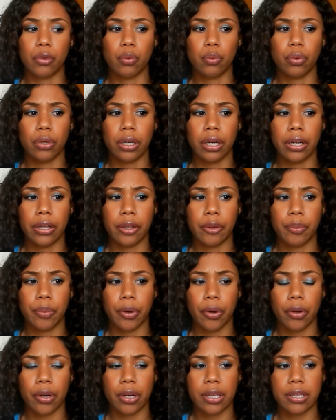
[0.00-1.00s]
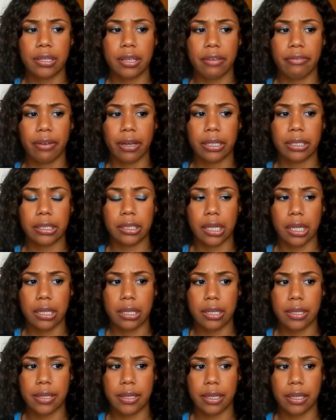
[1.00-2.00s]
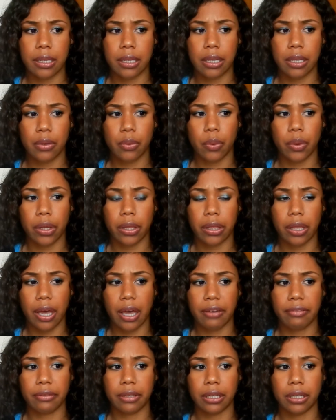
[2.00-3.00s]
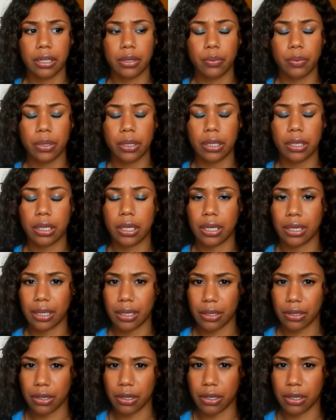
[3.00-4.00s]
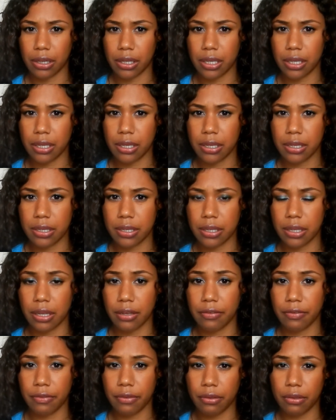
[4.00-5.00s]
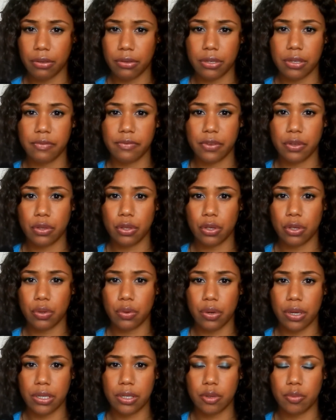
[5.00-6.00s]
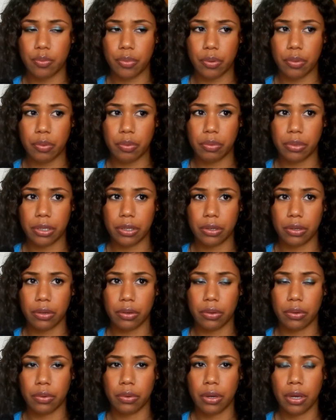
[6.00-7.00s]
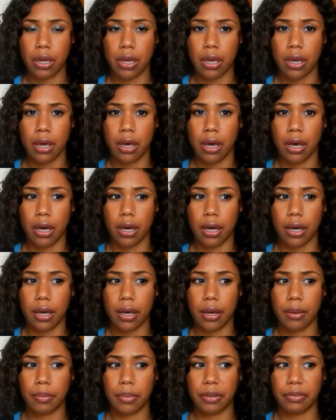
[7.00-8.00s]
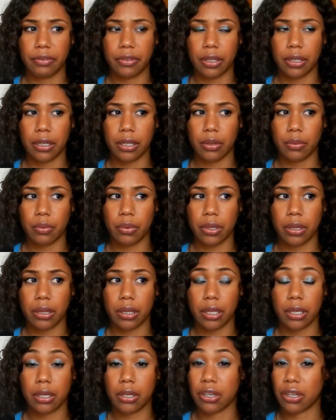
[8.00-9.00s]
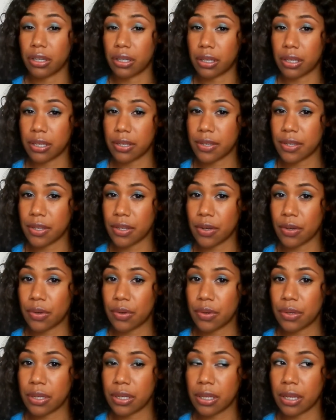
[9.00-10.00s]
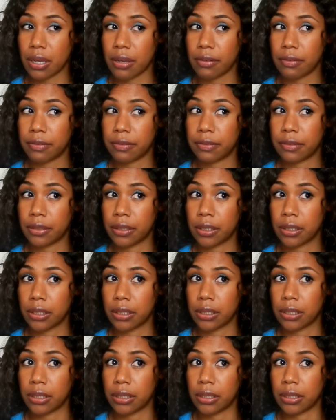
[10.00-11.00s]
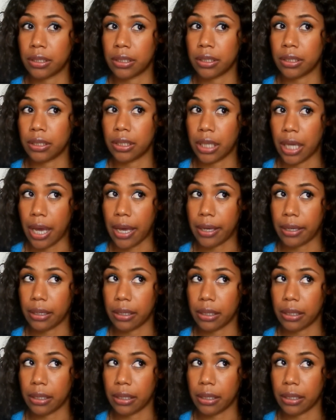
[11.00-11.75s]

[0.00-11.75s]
what other products have I done this technique with? I've done it with the kinky curly stuff. For those of you in the US, you probably know. I've done it with the Curlisto stuff, yeah,